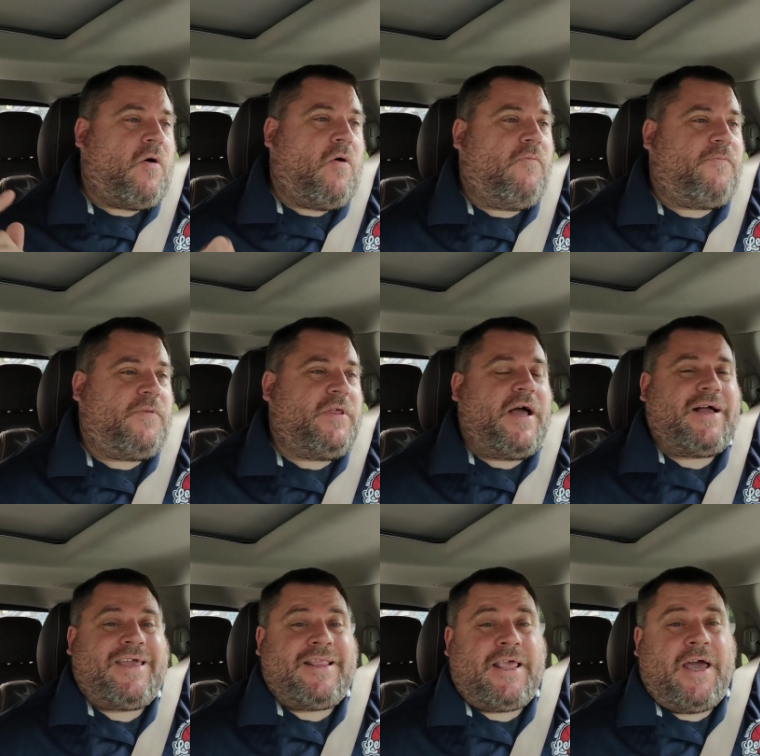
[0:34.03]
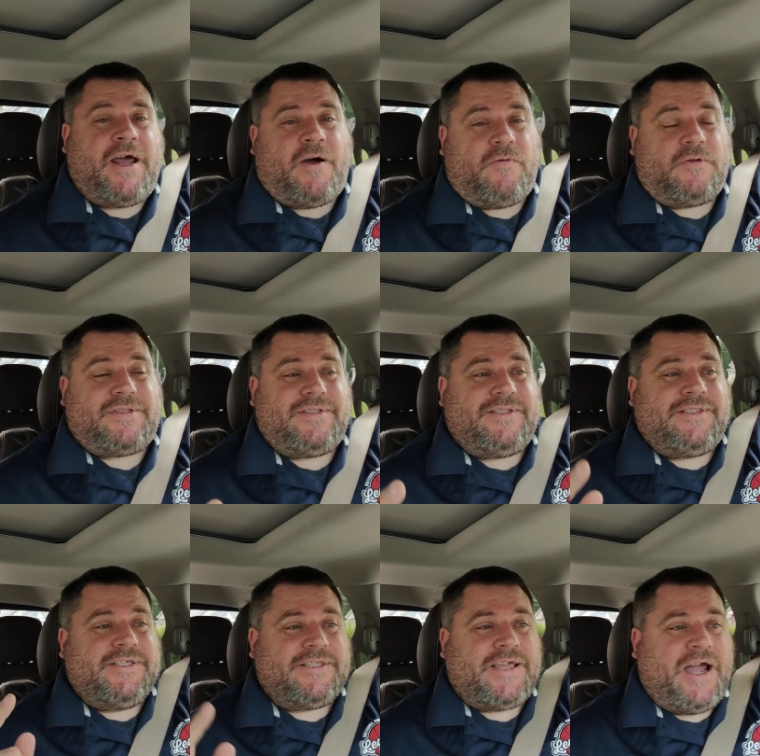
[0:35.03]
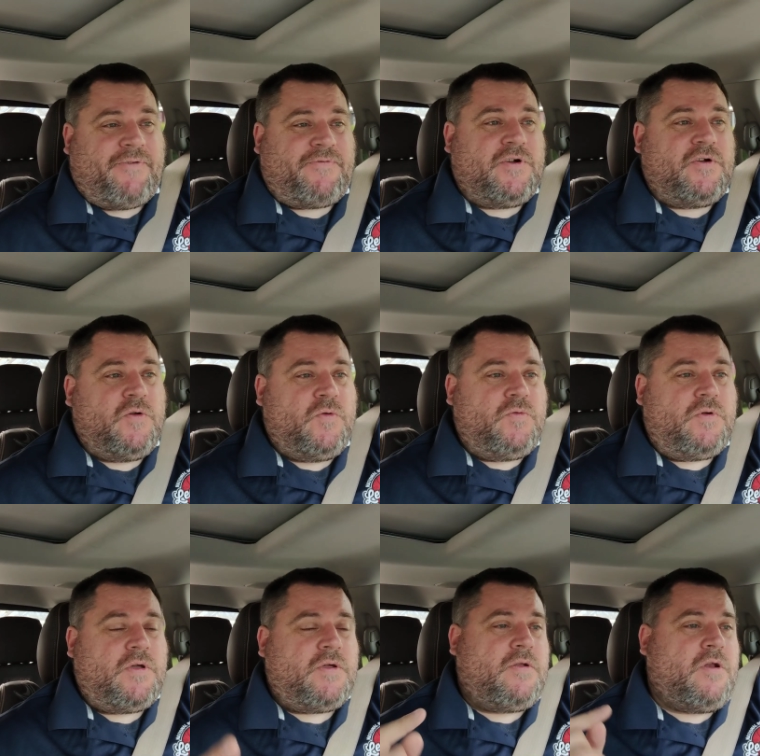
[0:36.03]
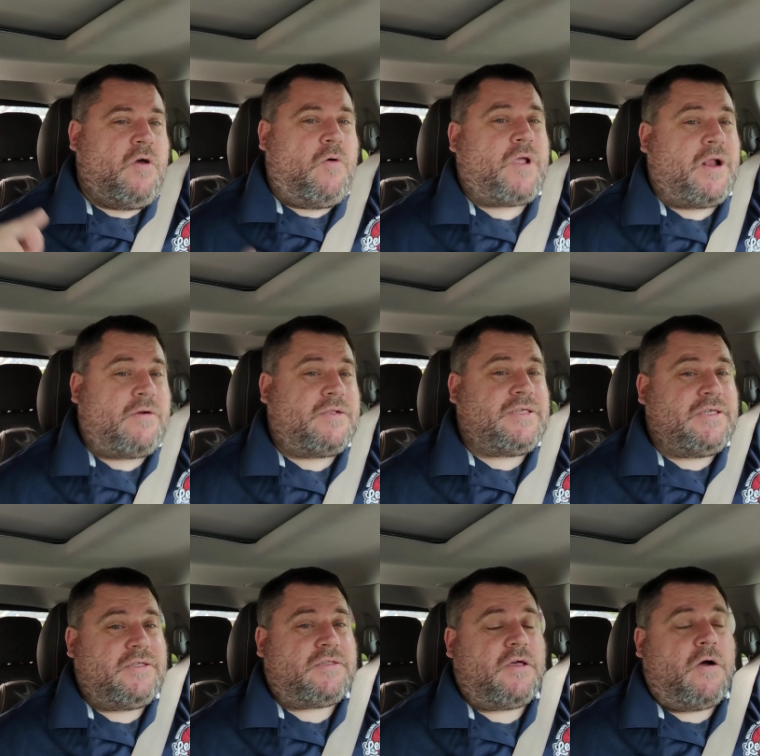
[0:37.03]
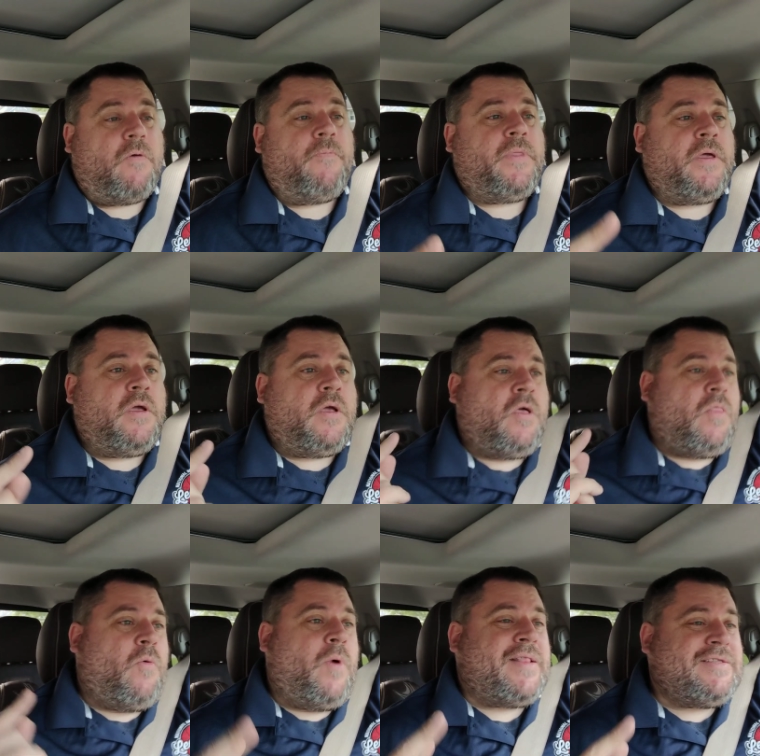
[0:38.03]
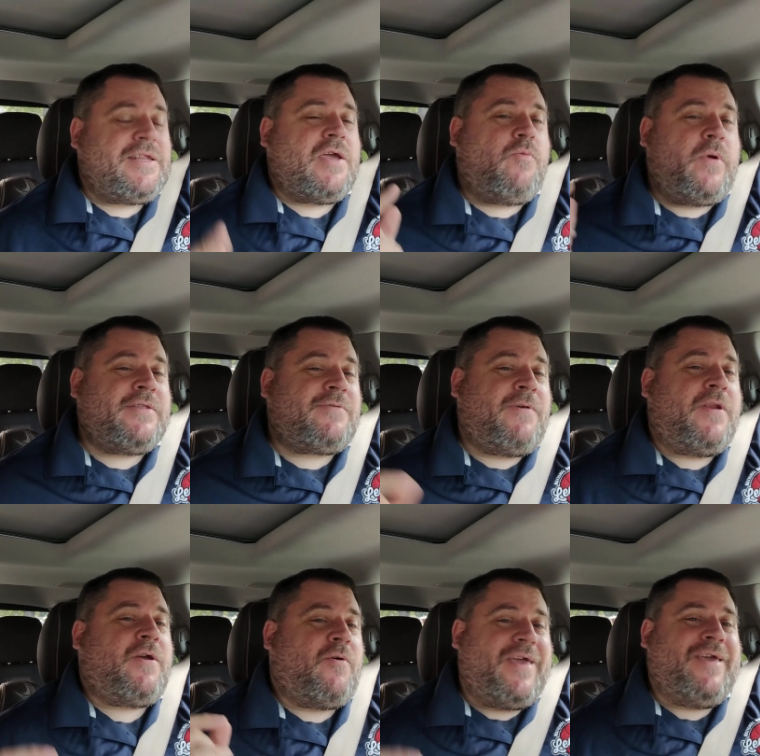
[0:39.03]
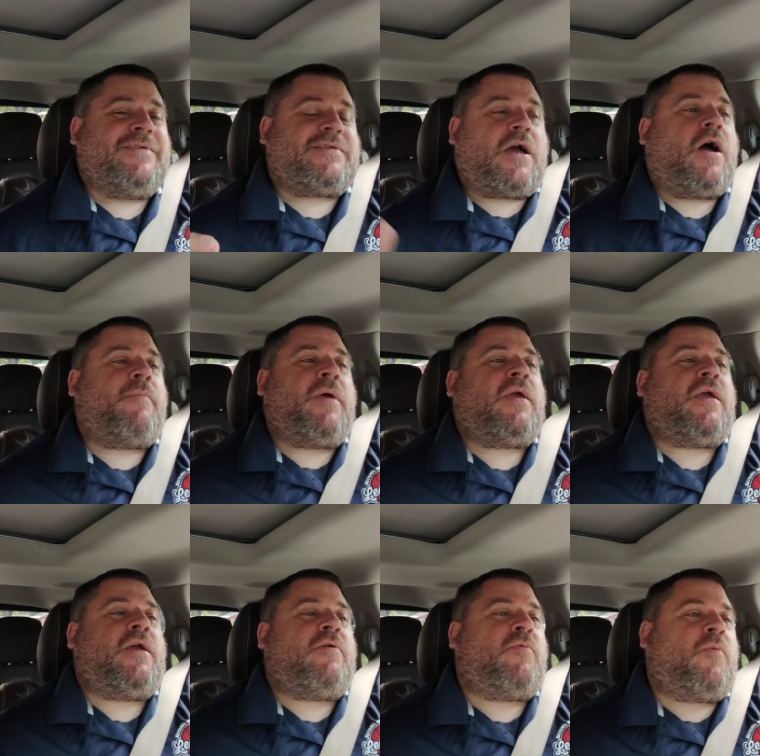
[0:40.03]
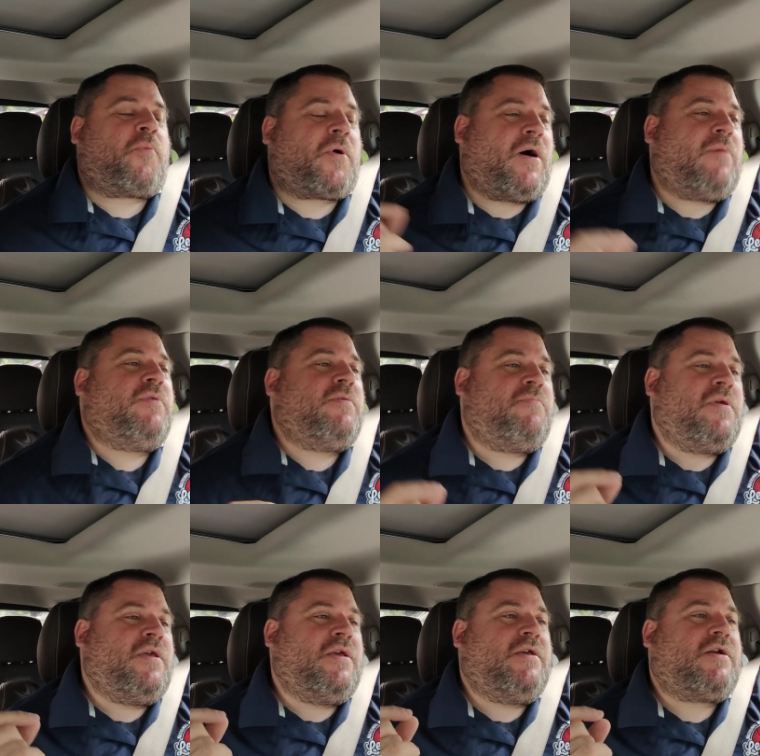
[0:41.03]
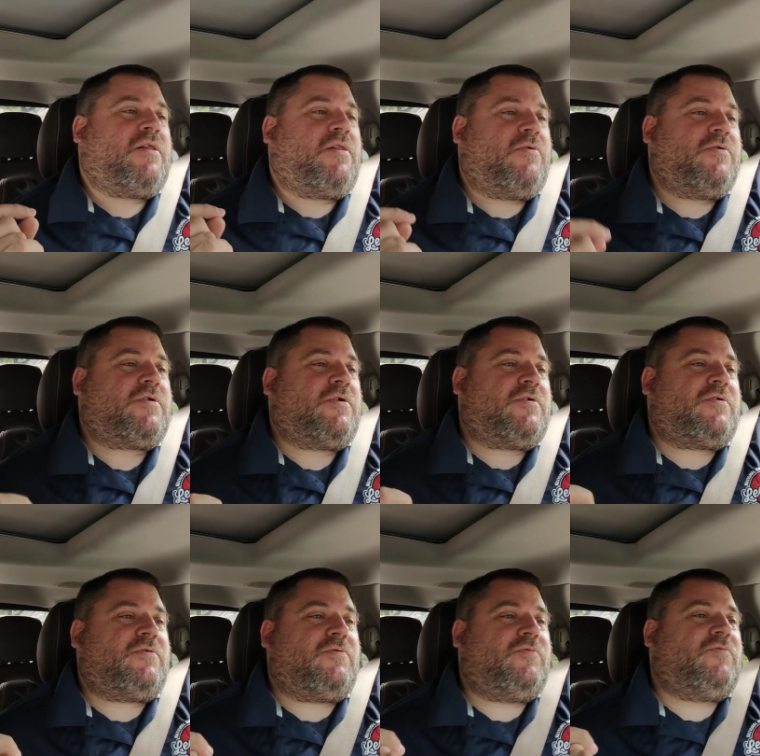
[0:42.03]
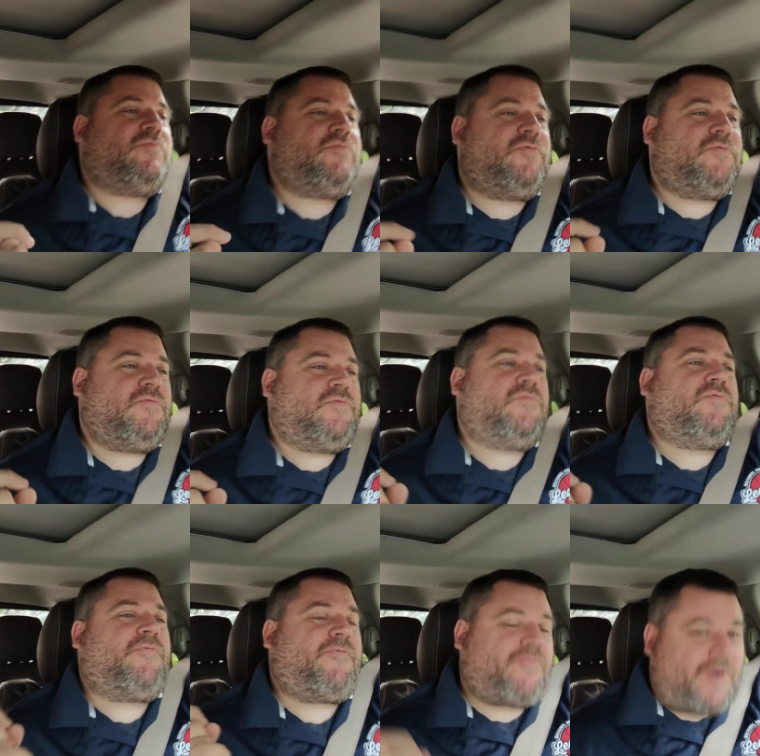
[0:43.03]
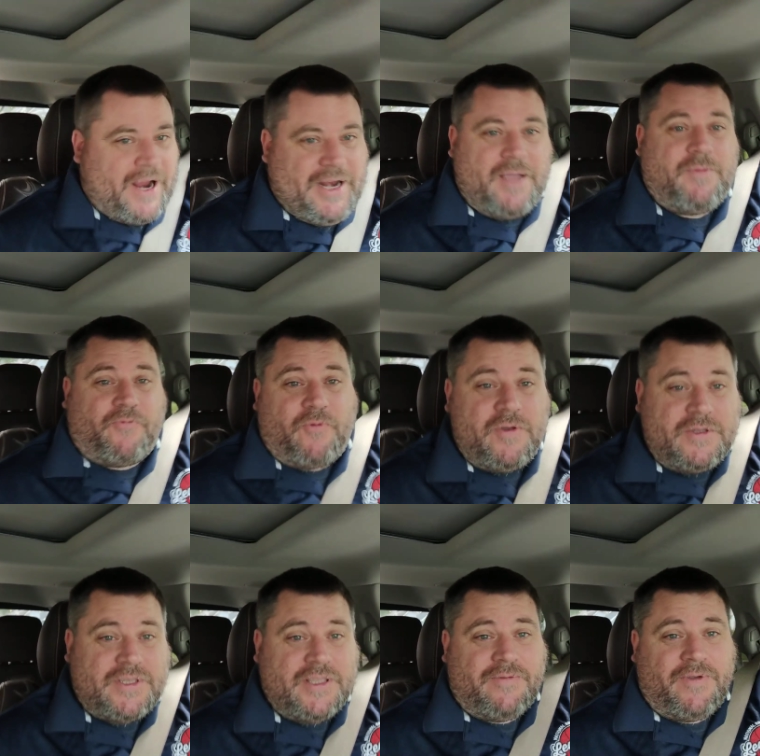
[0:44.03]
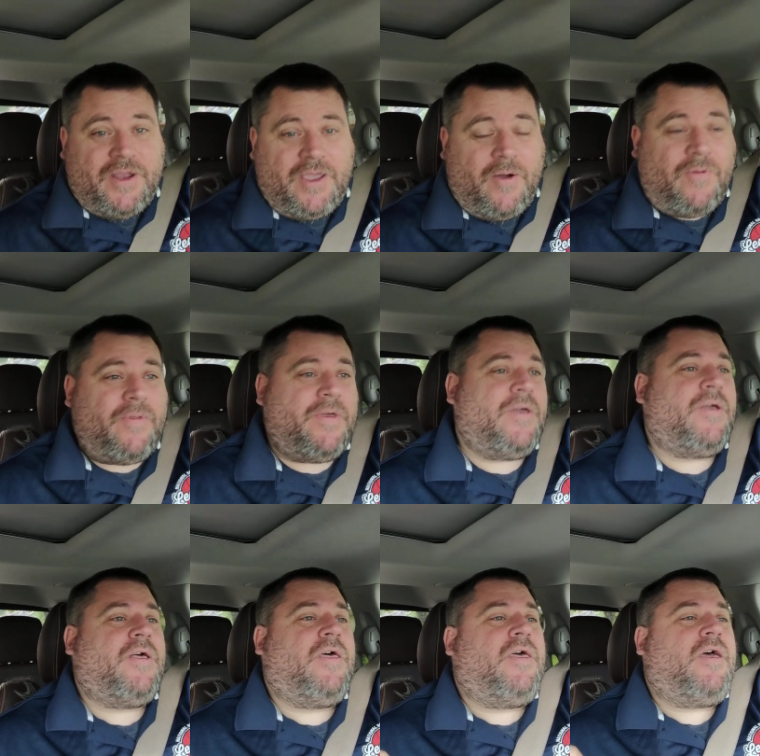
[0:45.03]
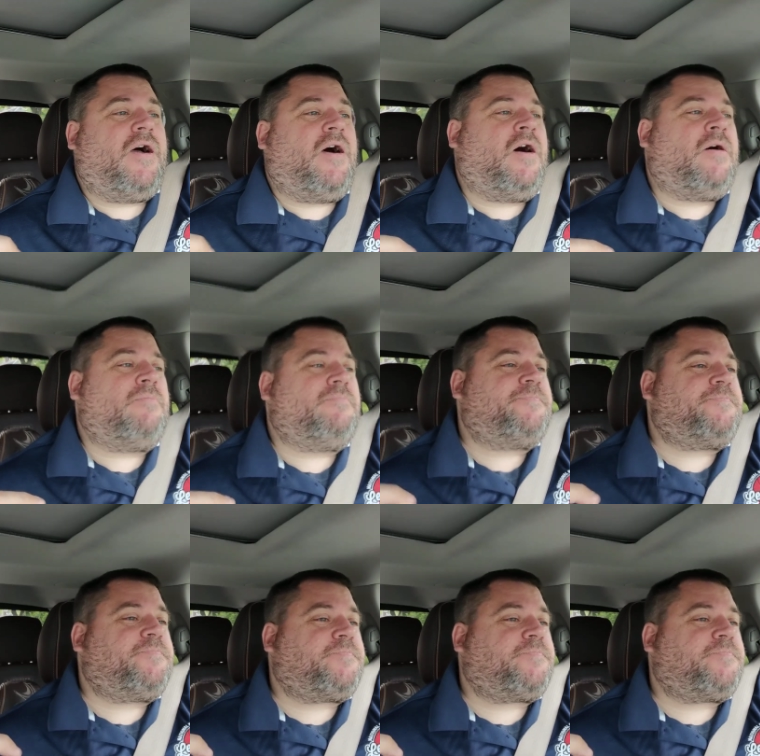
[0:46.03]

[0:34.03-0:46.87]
hopefully I'll get that out this afternoon. No guarantees though. The Wednesday wins video is coming. It will probably be closer to Friday before you see the video. Um,